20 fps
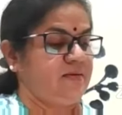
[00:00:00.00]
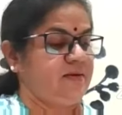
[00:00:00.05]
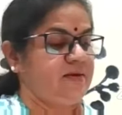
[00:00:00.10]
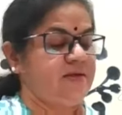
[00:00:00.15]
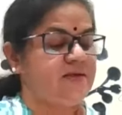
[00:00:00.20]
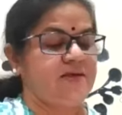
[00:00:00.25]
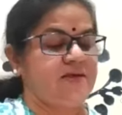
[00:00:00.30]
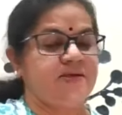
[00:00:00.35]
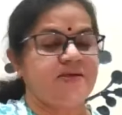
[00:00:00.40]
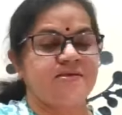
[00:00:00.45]

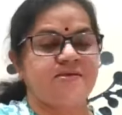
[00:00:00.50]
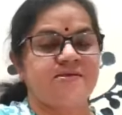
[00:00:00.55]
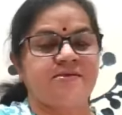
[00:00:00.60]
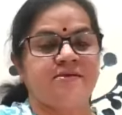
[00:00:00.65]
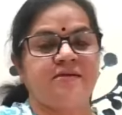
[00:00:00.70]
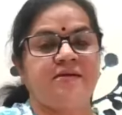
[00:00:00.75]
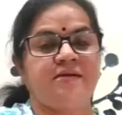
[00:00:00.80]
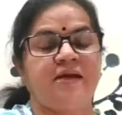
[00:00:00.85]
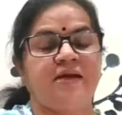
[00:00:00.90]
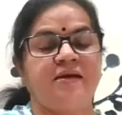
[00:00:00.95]
It is
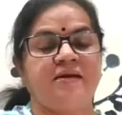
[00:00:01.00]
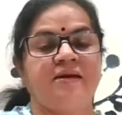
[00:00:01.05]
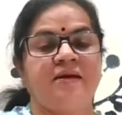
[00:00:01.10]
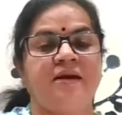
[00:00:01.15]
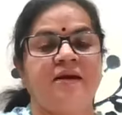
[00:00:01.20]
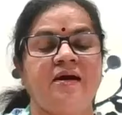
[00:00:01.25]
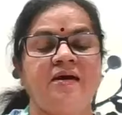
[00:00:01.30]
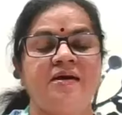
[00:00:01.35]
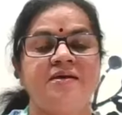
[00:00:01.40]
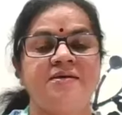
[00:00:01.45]
like a
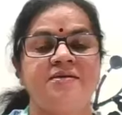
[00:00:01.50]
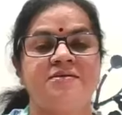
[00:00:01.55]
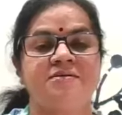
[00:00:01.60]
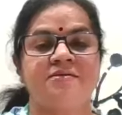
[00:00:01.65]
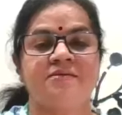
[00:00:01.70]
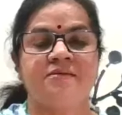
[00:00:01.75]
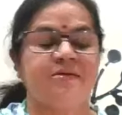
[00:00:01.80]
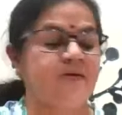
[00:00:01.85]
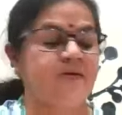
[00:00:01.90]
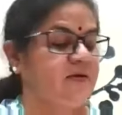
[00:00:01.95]
light
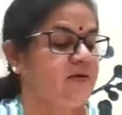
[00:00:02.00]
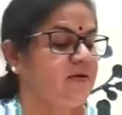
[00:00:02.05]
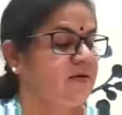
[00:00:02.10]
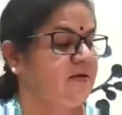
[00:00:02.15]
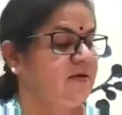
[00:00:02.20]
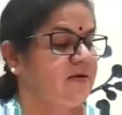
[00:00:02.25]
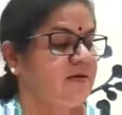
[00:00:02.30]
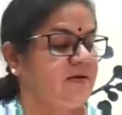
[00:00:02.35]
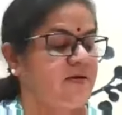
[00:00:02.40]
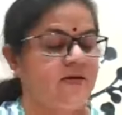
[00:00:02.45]

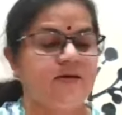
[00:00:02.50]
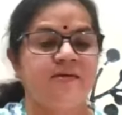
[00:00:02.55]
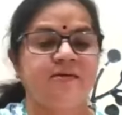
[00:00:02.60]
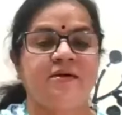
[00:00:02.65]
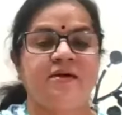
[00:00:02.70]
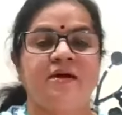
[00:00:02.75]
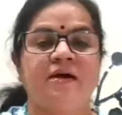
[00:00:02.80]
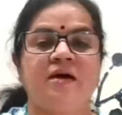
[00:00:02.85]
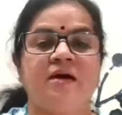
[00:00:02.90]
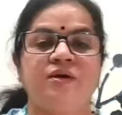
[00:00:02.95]
in
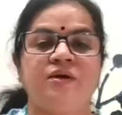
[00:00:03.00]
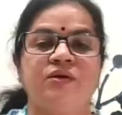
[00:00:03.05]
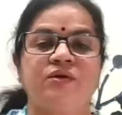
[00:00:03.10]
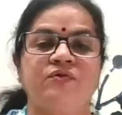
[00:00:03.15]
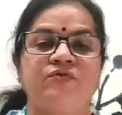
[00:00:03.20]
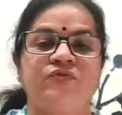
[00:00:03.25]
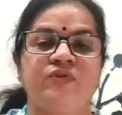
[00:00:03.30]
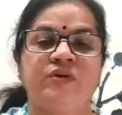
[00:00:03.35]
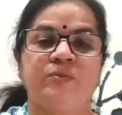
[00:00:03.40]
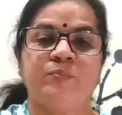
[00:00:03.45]
the heart
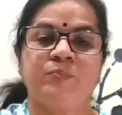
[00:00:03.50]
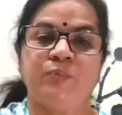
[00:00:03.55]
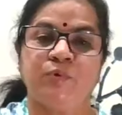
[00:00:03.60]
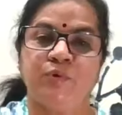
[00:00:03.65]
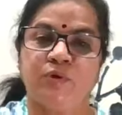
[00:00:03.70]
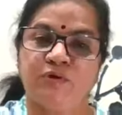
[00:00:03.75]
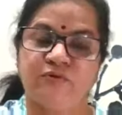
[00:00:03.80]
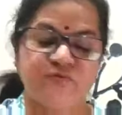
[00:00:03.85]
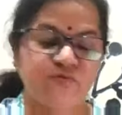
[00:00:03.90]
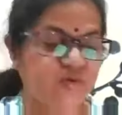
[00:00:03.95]
of a
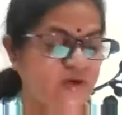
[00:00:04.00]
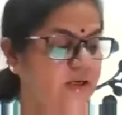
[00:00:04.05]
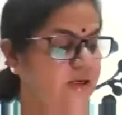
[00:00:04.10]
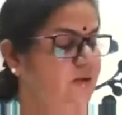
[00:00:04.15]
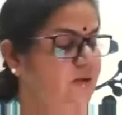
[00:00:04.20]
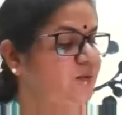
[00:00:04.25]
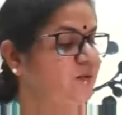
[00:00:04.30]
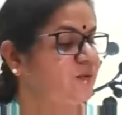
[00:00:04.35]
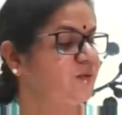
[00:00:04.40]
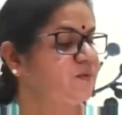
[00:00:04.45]
poor
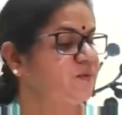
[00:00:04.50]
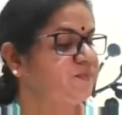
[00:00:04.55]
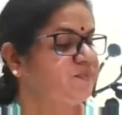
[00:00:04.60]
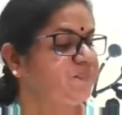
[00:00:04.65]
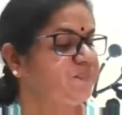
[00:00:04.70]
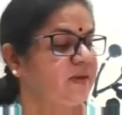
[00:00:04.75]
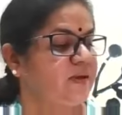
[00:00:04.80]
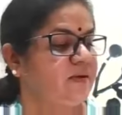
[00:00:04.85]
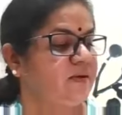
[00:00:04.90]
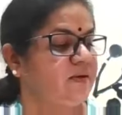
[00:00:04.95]
fellow,
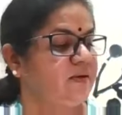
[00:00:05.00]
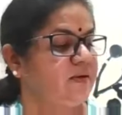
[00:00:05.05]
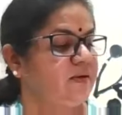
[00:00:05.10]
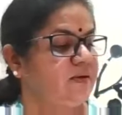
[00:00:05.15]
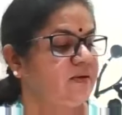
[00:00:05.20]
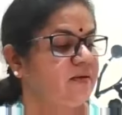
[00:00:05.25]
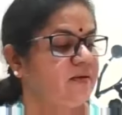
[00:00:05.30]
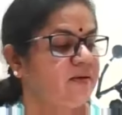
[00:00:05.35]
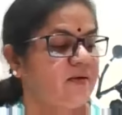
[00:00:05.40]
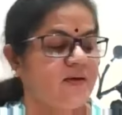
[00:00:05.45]

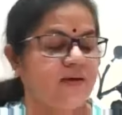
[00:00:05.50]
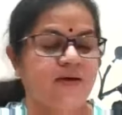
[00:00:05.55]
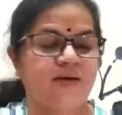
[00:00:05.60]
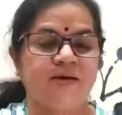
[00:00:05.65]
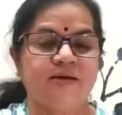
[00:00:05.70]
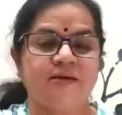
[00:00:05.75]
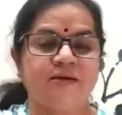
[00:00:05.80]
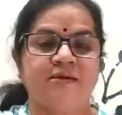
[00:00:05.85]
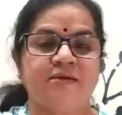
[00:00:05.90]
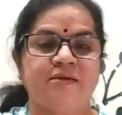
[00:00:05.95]

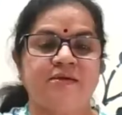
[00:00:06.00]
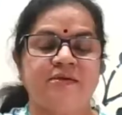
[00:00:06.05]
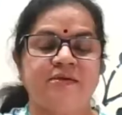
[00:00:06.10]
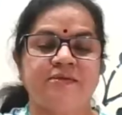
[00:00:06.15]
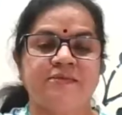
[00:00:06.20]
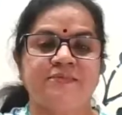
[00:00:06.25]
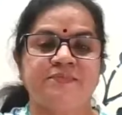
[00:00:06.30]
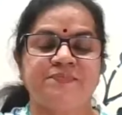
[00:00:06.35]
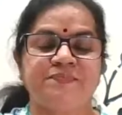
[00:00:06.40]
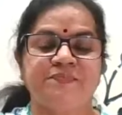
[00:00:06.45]
and
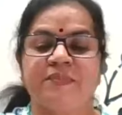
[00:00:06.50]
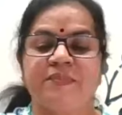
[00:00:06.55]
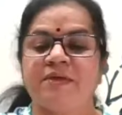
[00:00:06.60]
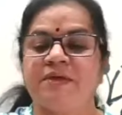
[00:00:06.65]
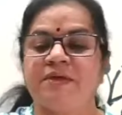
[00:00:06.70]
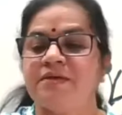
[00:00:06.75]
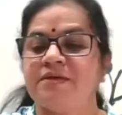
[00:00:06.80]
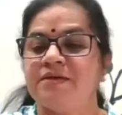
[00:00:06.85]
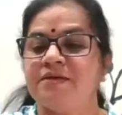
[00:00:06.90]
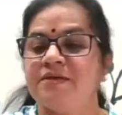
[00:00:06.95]

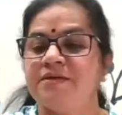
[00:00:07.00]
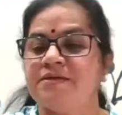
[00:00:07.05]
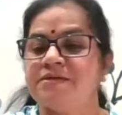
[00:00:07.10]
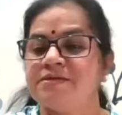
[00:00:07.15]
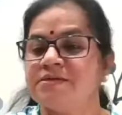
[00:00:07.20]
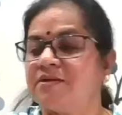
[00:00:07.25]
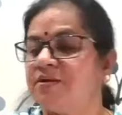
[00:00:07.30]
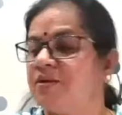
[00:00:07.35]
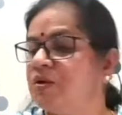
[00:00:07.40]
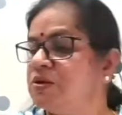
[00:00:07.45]
it
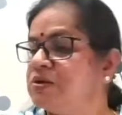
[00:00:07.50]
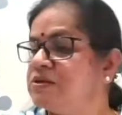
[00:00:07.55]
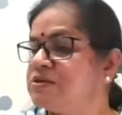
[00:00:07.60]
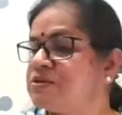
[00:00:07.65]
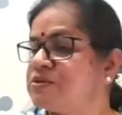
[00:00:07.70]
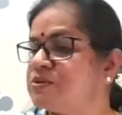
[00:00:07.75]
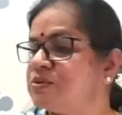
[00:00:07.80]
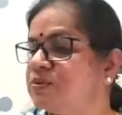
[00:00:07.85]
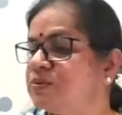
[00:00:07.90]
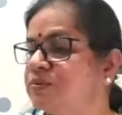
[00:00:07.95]
is
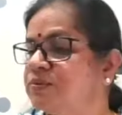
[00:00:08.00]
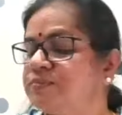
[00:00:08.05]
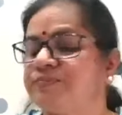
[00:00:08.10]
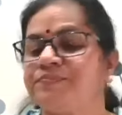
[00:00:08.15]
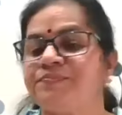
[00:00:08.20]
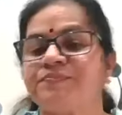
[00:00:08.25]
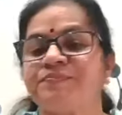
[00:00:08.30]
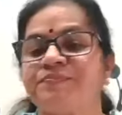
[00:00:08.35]
also,